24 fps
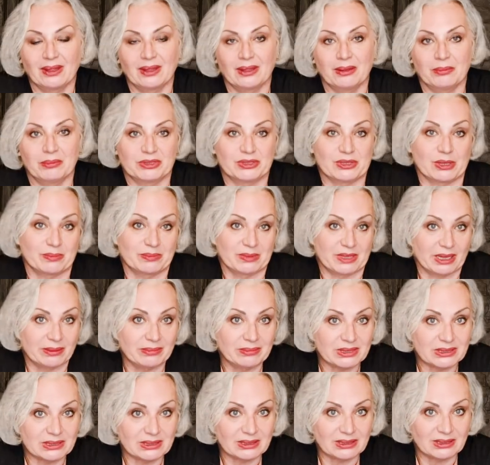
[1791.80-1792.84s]

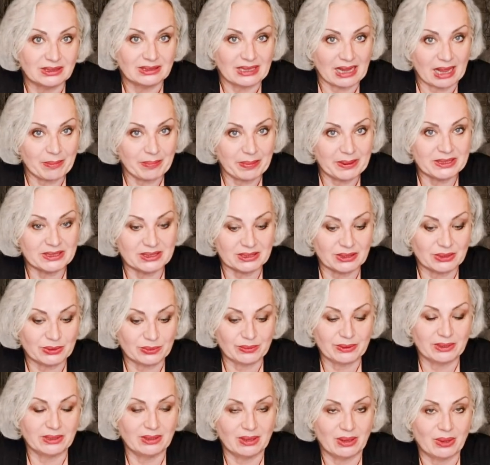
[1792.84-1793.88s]
Sometimes it happens, it
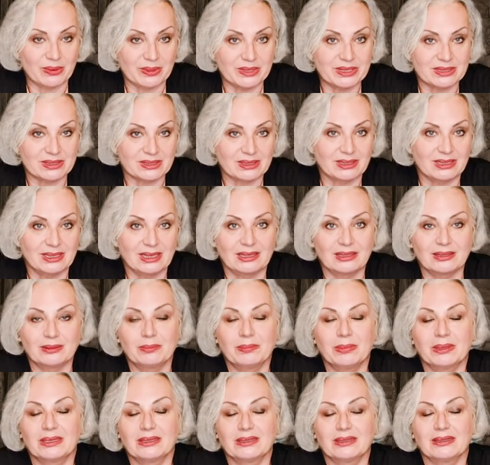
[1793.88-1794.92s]
will coincident,
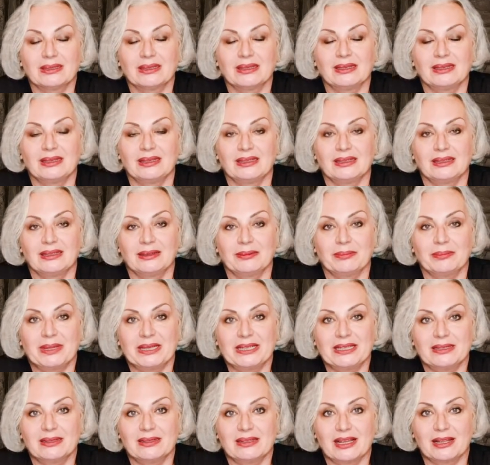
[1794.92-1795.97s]
but
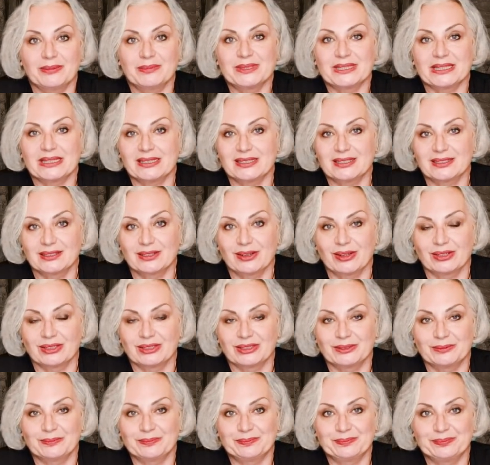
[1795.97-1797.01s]
many times it's
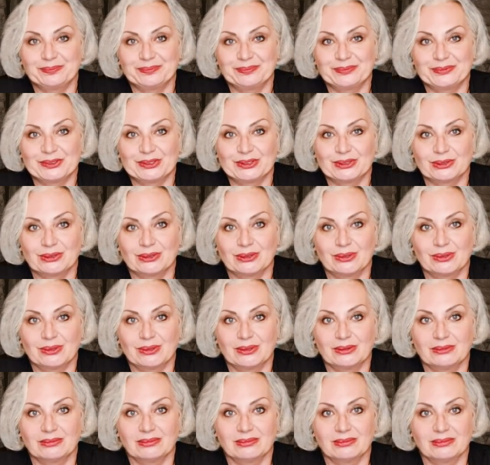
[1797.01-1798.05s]
not. So
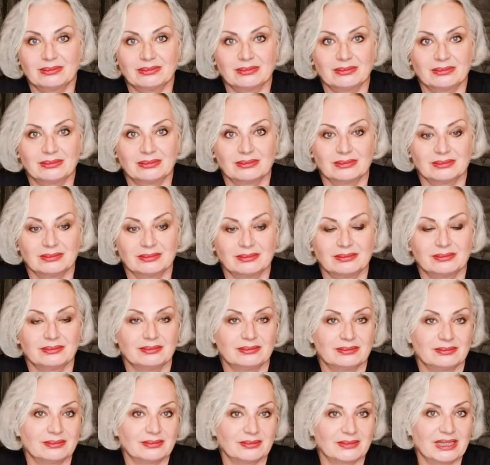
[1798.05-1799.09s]

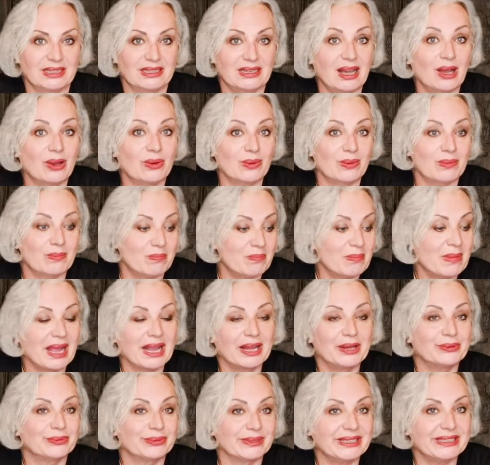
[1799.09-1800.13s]
that's how my
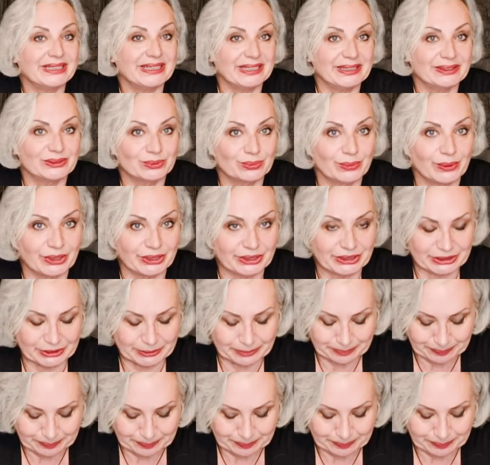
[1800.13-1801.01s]
readings works.